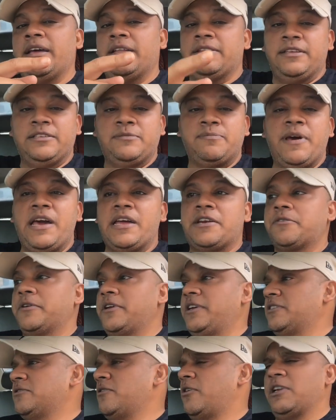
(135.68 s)
this
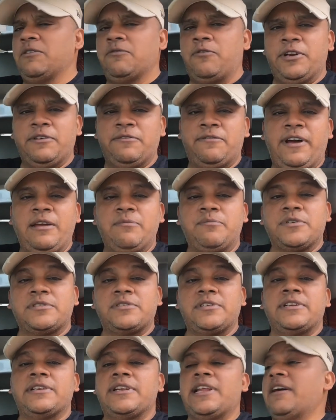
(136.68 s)
battery is only
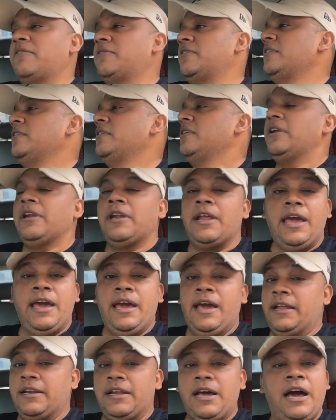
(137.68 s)
45% left
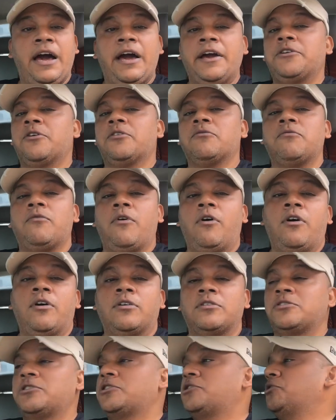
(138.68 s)
and I don't
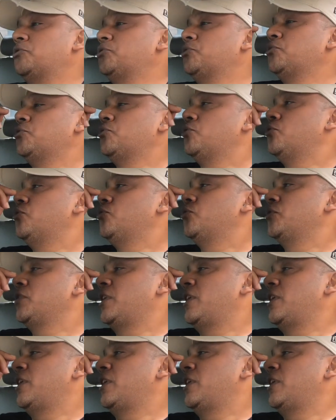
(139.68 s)
want to,